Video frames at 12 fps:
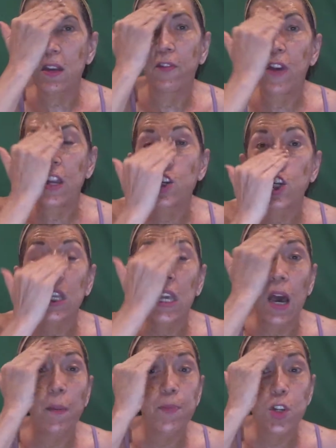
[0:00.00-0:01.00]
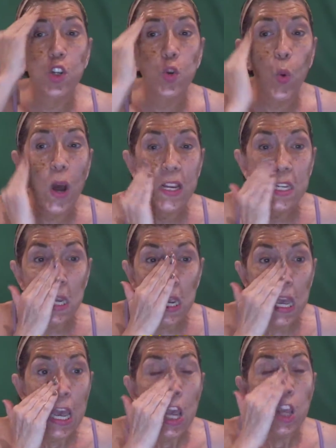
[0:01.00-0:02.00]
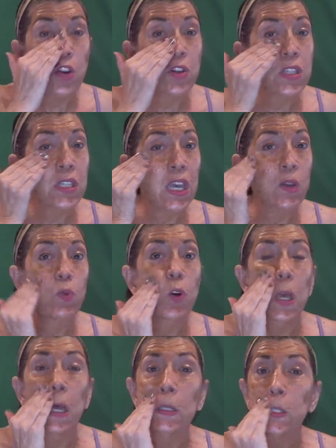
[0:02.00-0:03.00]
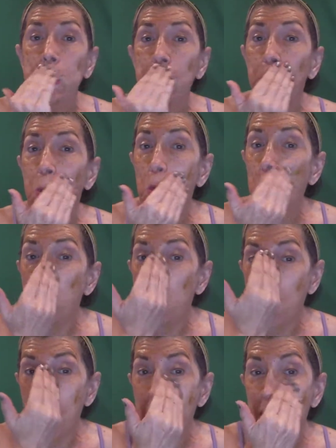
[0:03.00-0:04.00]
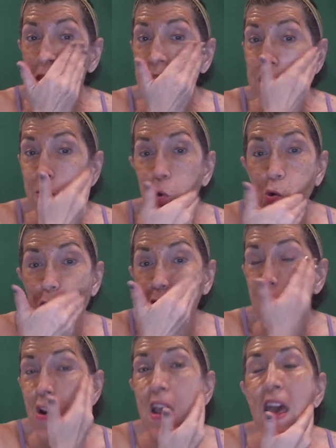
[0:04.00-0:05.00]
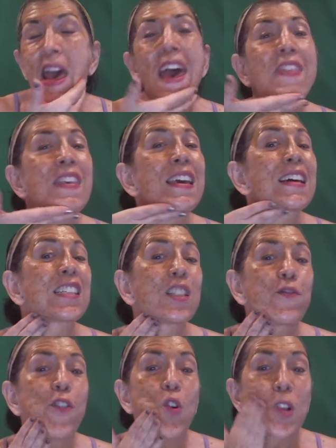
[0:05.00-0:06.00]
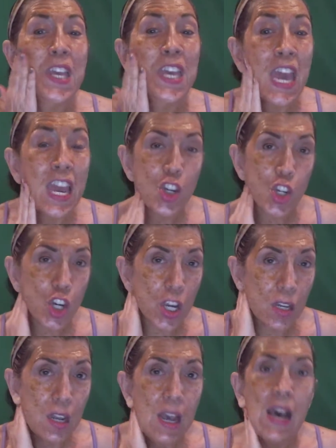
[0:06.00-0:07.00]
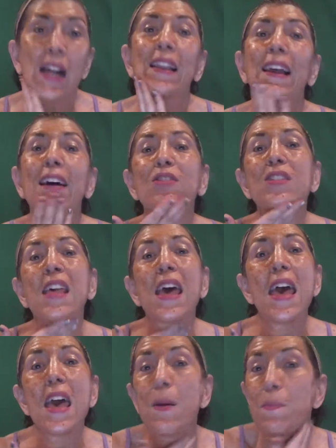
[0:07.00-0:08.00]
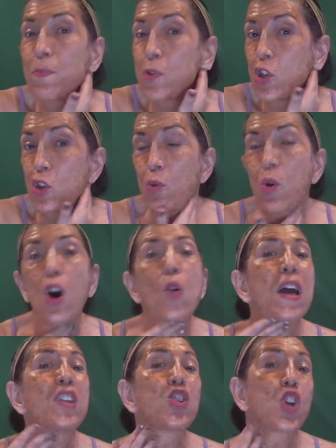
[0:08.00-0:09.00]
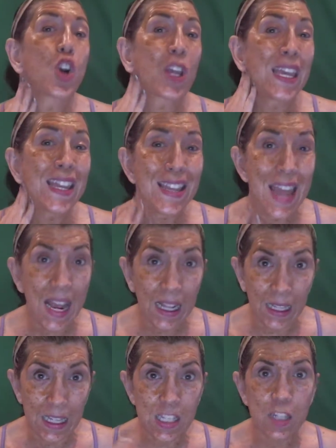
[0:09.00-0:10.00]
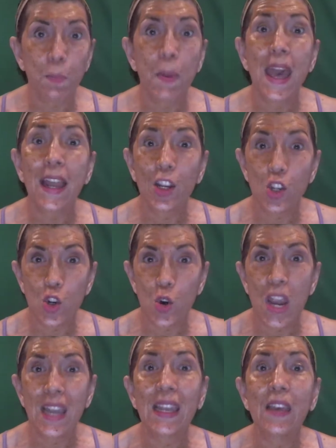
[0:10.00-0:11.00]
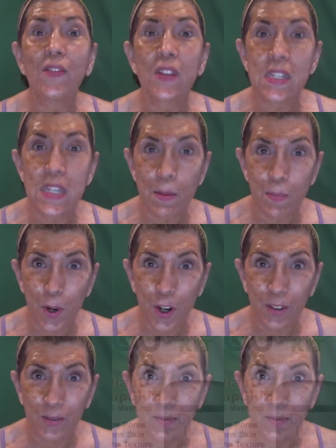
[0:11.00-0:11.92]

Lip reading: eventually up to 20. Your skin will get smoother and smoother, and the exfoliation allows the Hemp Duo and Turkey necklace to penetrate even deeper.